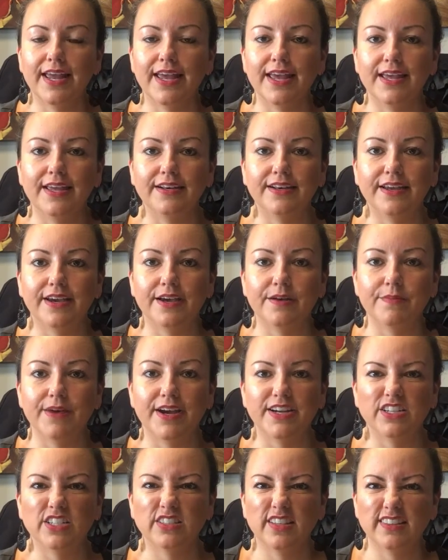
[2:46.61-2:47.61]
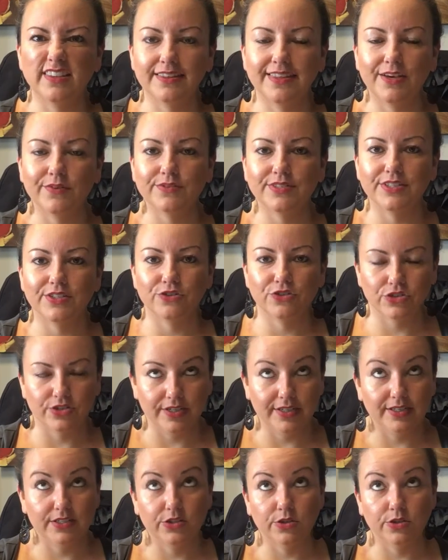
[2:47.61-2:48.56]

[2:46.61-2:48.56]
And I just thought that that was interesting.